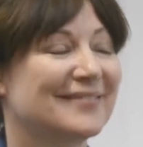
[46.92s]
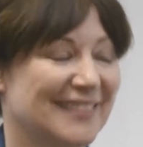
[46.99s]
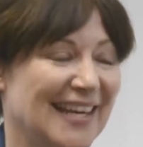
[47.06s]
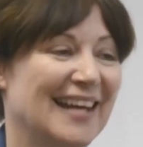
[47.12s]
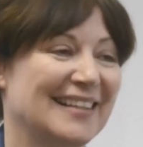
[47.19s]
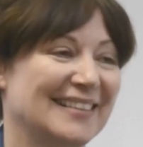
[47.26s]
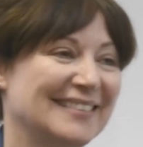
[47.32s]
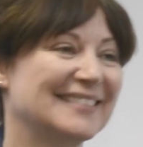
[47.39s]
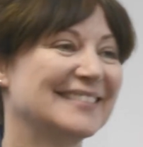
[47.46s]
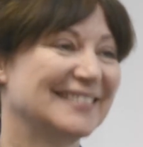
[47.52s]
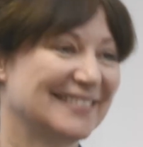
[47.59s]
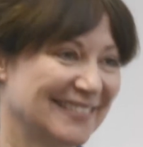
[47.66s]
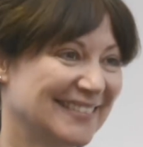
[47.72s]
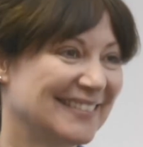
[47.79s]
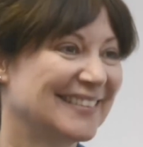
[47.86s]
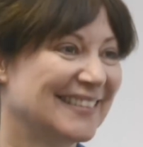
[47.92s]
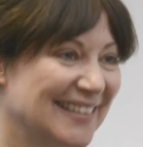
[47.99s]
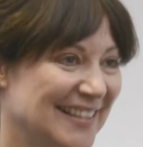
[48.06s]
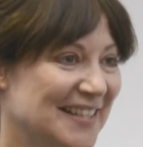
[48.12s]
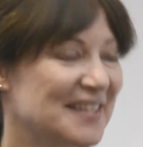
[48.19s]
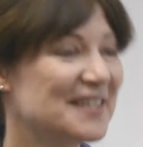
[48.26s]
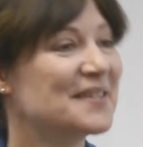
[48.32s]
You just
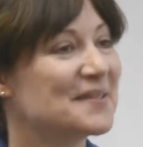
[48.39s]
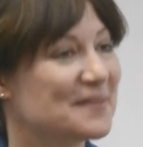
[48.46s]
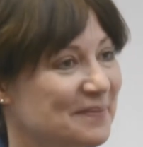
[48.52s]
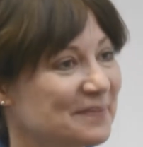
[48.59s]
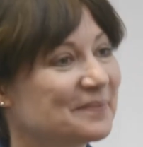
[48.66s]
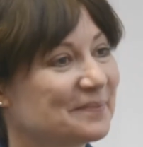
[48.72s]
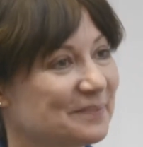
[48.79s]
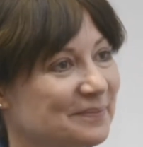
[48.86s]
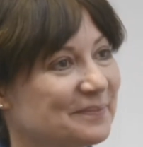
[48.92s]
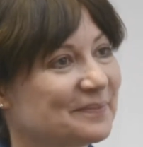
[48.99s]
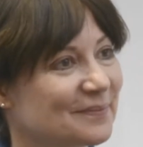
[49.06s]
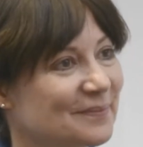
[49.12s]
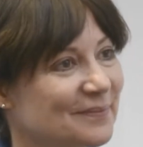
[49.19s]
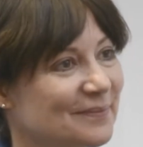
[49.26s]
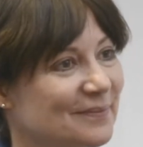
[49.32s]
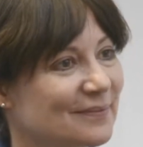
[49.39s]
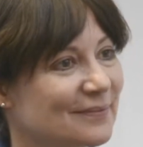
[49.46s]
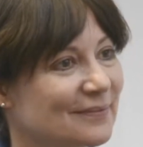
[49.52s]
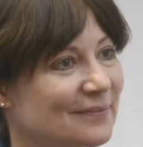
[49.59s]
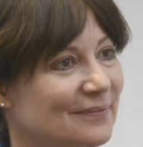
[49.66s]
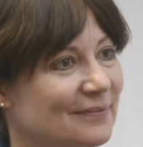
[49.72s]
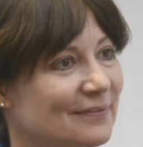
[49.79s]
slipped into it. So
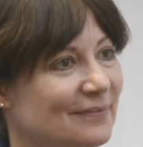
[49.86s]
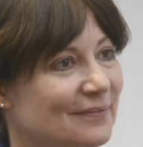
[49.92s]
if